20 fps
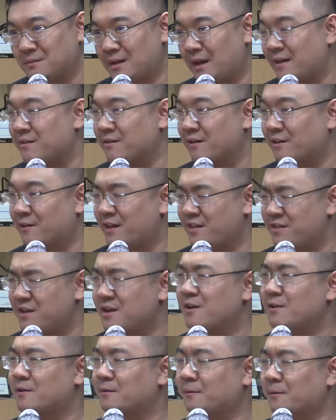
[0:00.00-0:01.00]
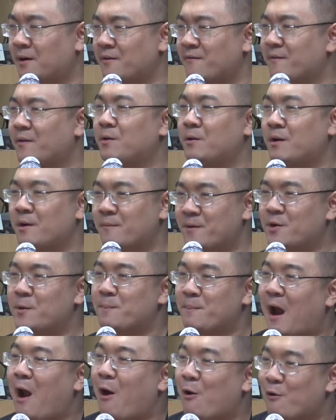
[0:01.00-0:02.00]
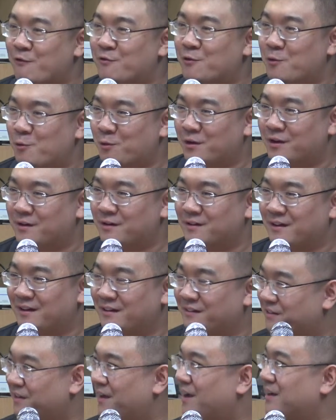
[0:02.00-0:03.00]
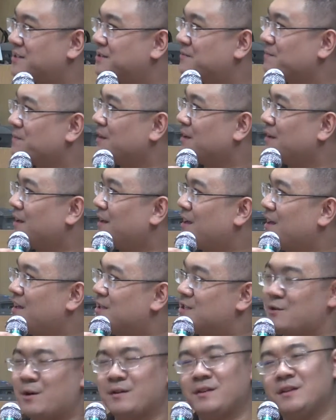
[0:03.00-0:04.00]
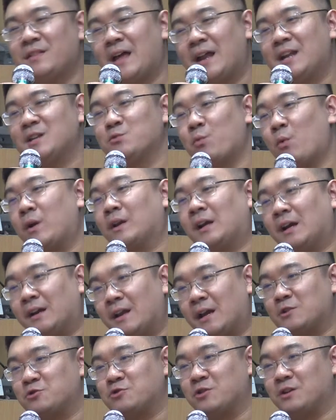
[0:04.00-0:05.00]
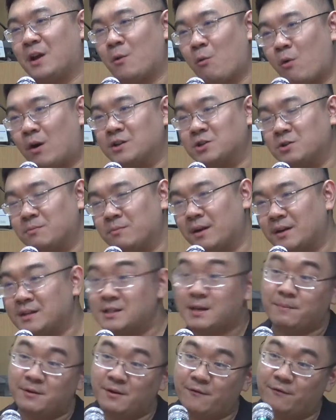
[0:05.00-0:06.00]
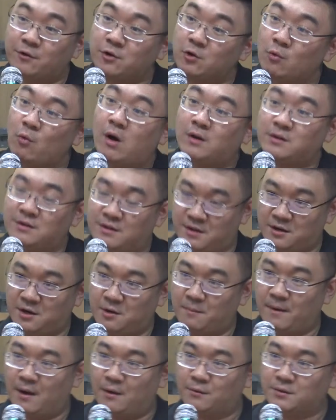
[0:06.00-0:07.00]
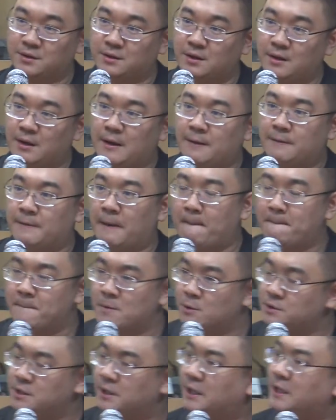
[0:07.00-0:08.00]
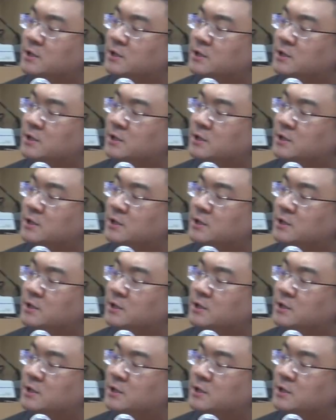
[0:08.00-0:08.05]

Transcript: And I think a very powerful one at that. So I think that is one connection I want to make, something for you all to think about. That music